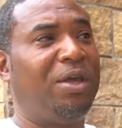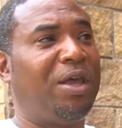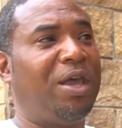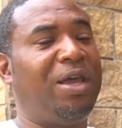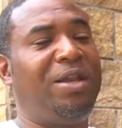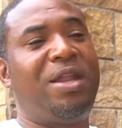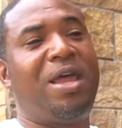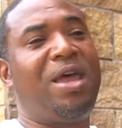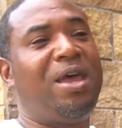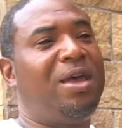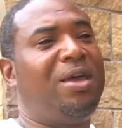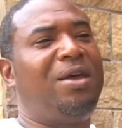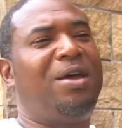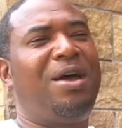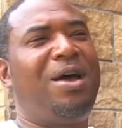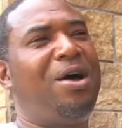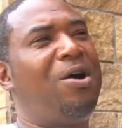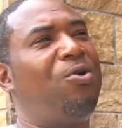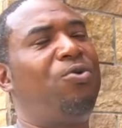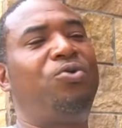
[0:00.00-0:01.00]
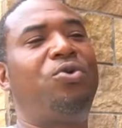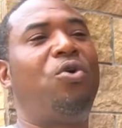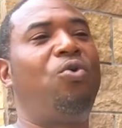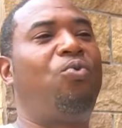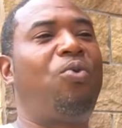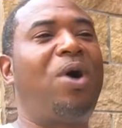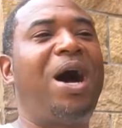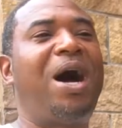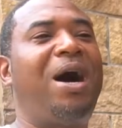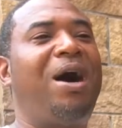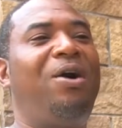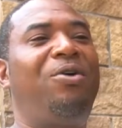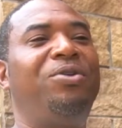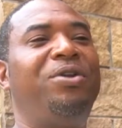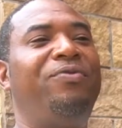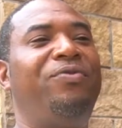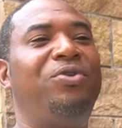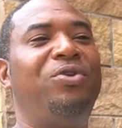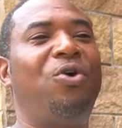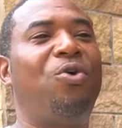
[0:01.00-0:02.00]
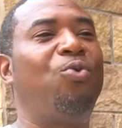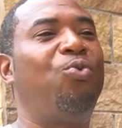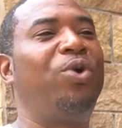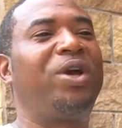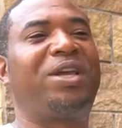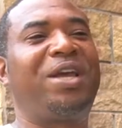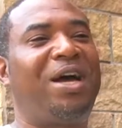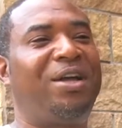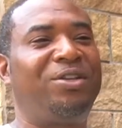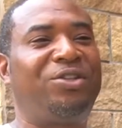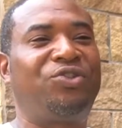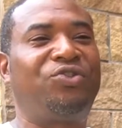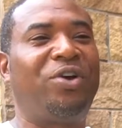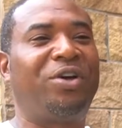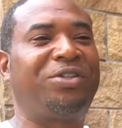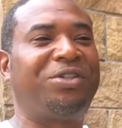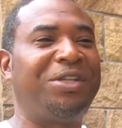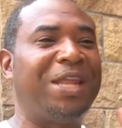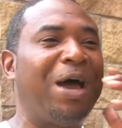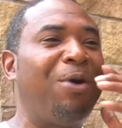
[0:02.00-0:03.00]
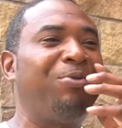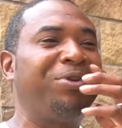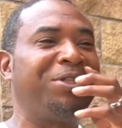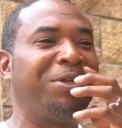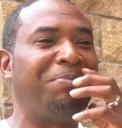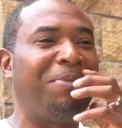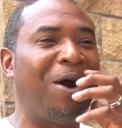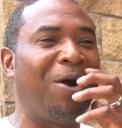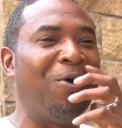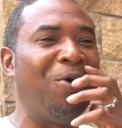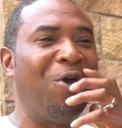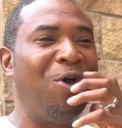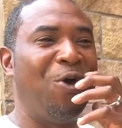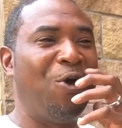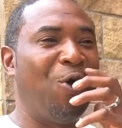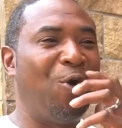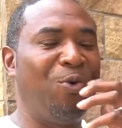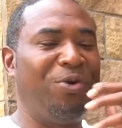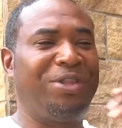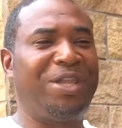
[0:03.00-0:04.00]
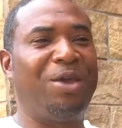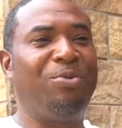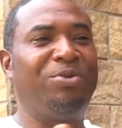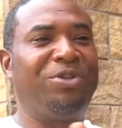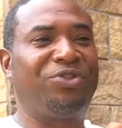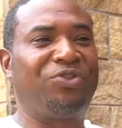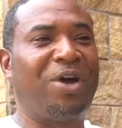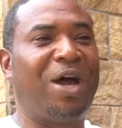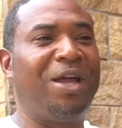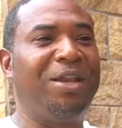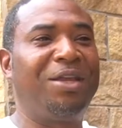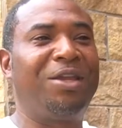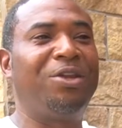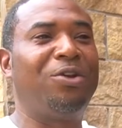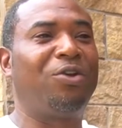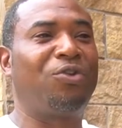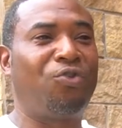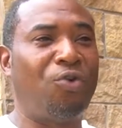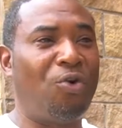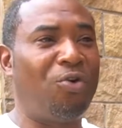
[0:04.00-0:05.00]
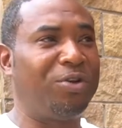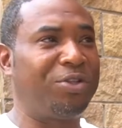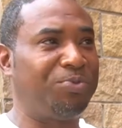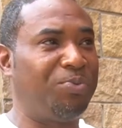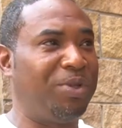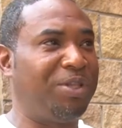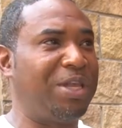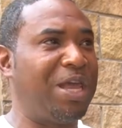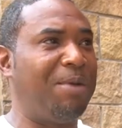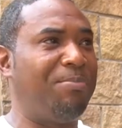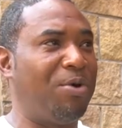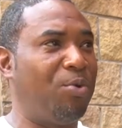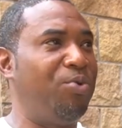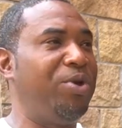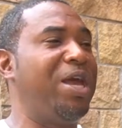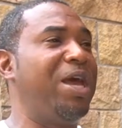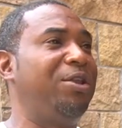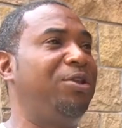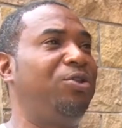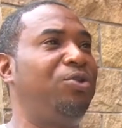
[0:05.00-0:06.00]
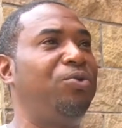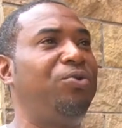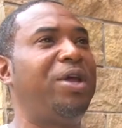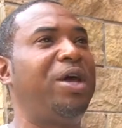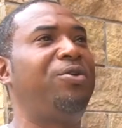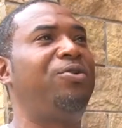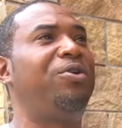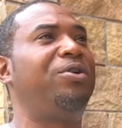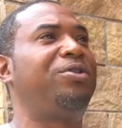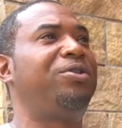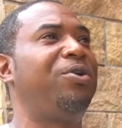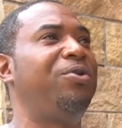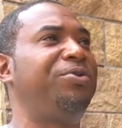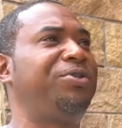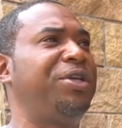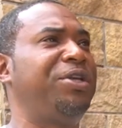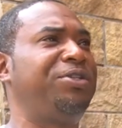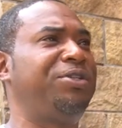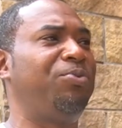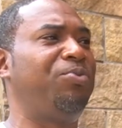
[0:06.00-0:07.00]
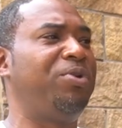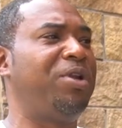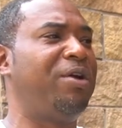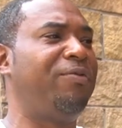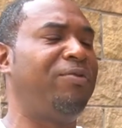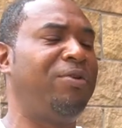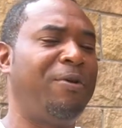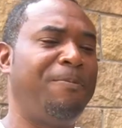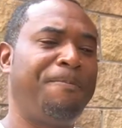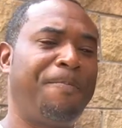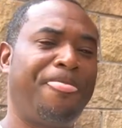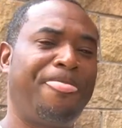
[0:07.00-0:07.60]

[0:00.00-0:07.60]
And that, I don't know why. I don't even know what kind of structure that was about or what they was trying to get across with that. But we had to do that on Thursdays or whatever.